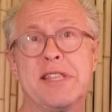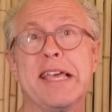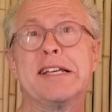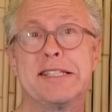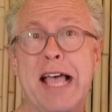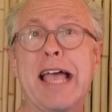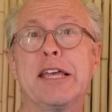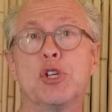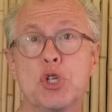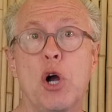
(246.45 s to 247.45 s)
the exec
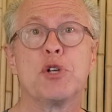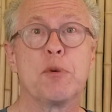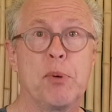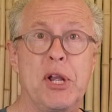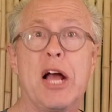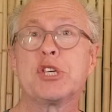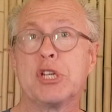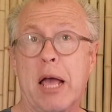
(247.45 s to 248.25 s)
in charge of production,